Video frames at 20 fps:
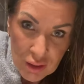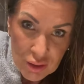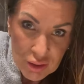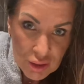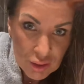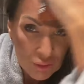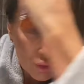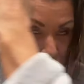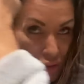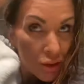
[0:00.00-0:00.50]
so
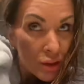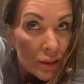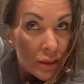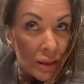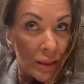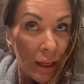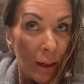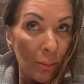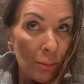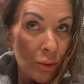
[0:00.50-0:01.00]
just
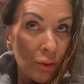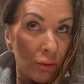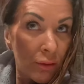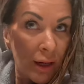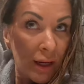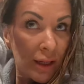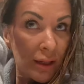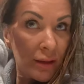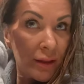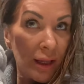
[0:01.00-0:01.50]

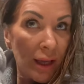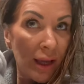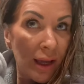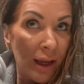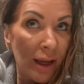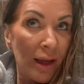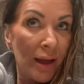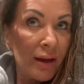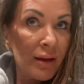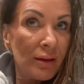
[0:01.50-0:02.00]
separate the
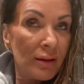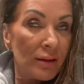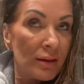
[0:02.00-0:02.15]
hair